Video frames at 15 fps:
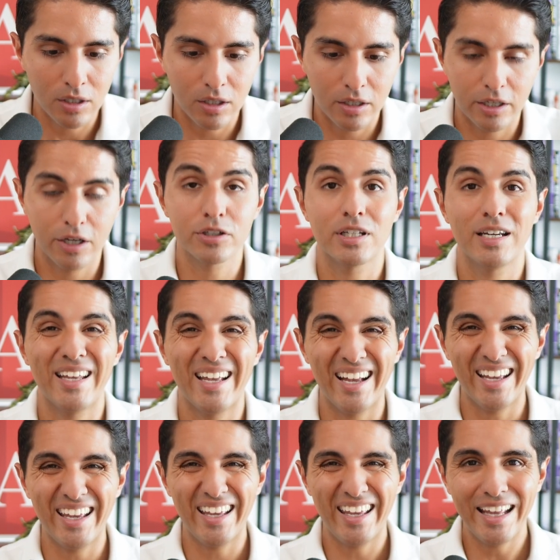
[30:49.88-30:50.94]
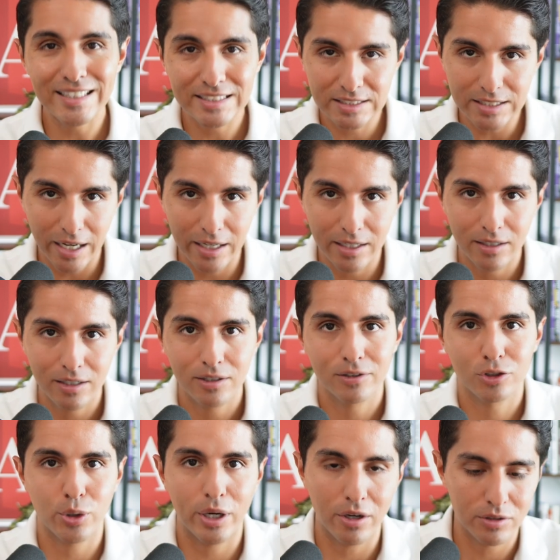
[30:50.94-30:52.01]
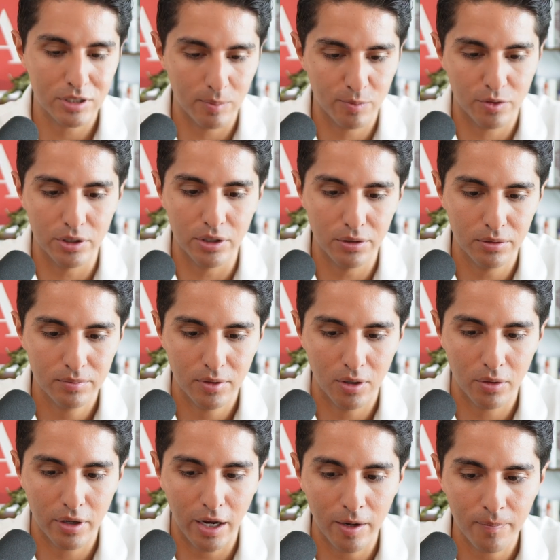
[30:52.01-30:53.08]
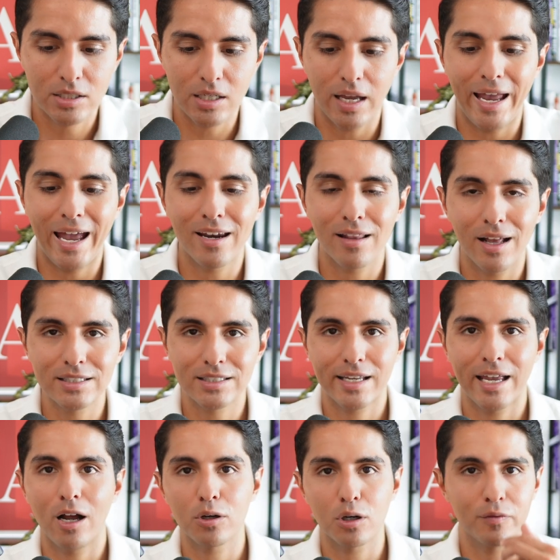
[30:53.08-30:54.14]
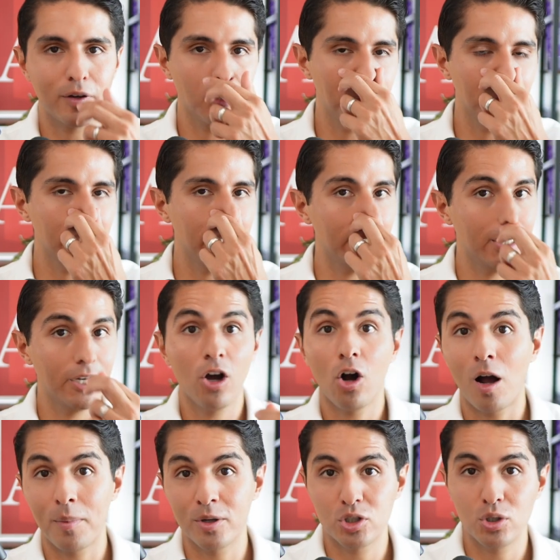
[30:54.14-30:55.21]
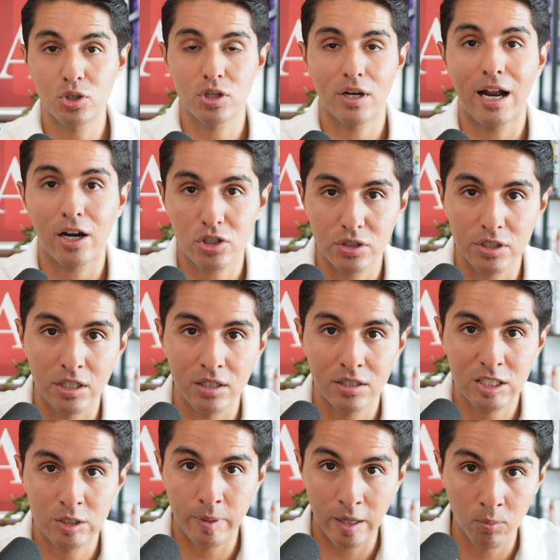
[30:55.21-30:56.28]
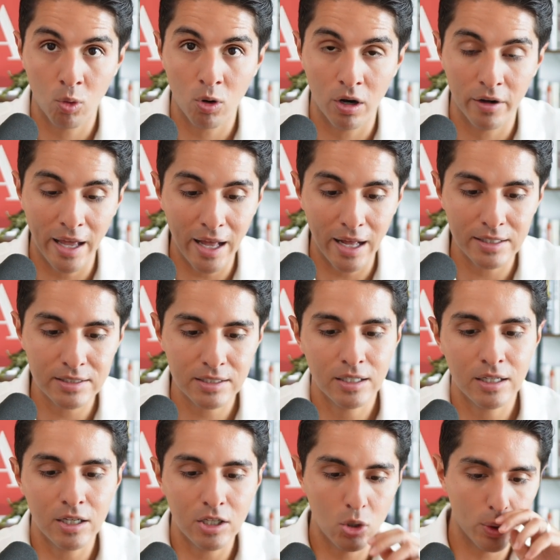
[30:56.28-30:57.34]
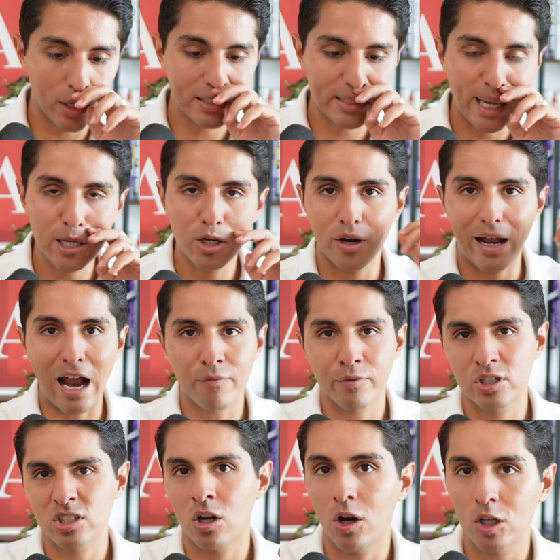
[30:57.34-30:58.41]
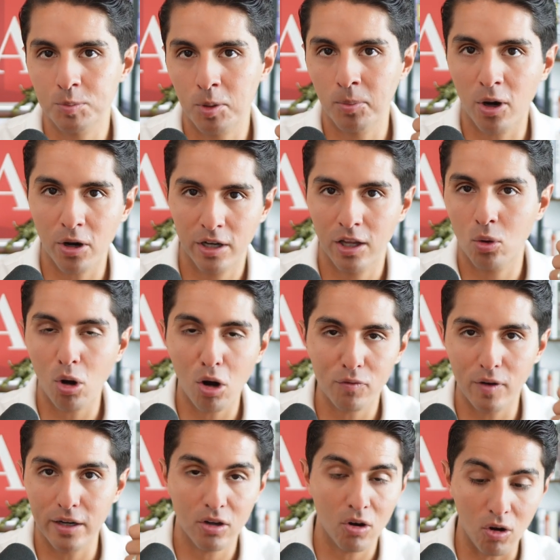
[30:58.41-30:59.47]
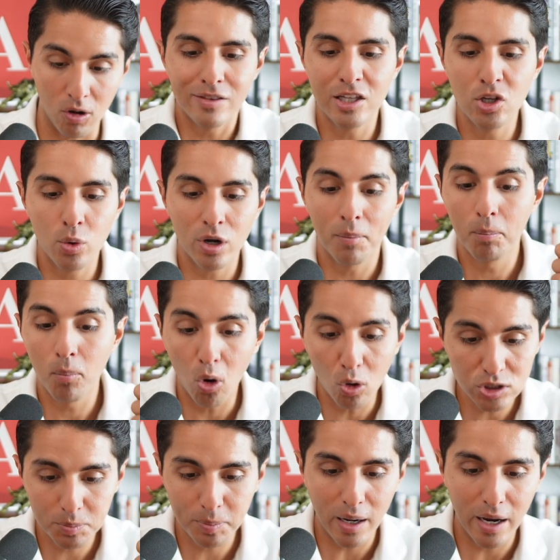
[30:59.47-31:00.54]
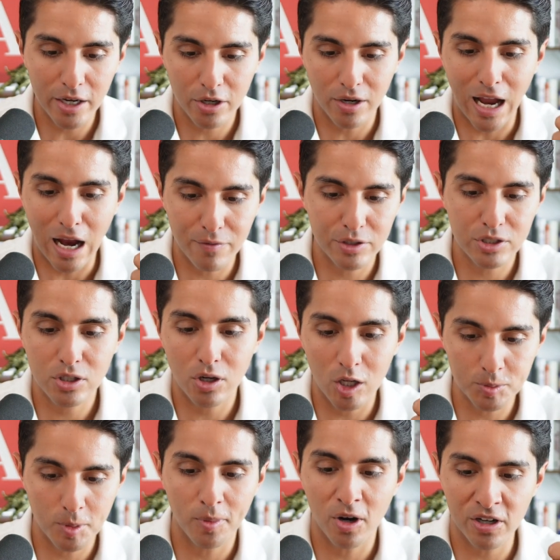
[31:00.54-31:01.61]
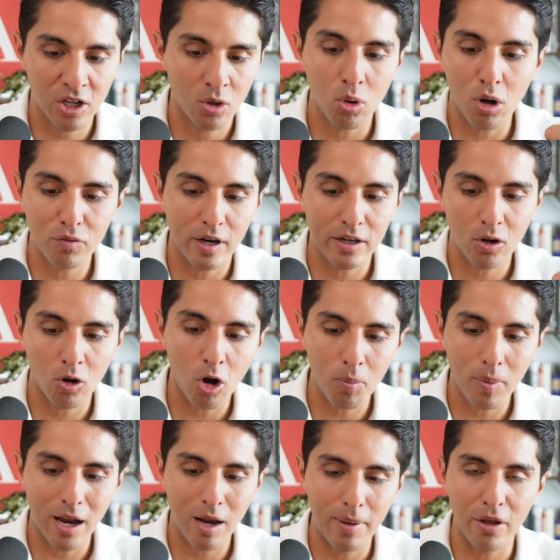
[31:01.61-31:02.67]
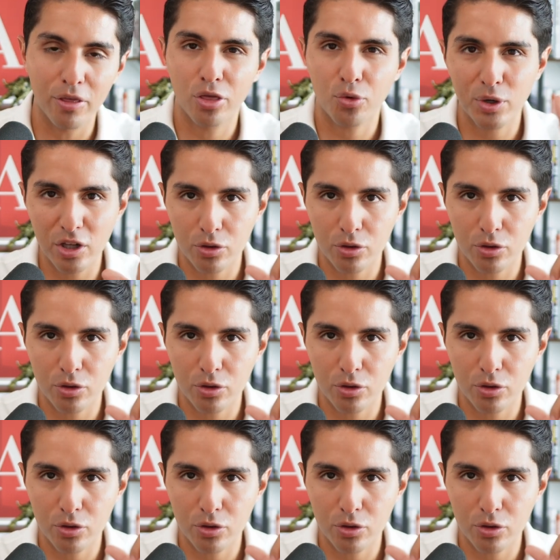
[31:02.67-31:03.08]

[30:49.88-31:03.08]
here's an inside trader tip for you, okay? To analyze the calendar availability and to know how much you should actually spend more on ads, you want to take your average cost per marketing qualified call. Then you want to multiply your average cost per marketing qualified call by about 3 to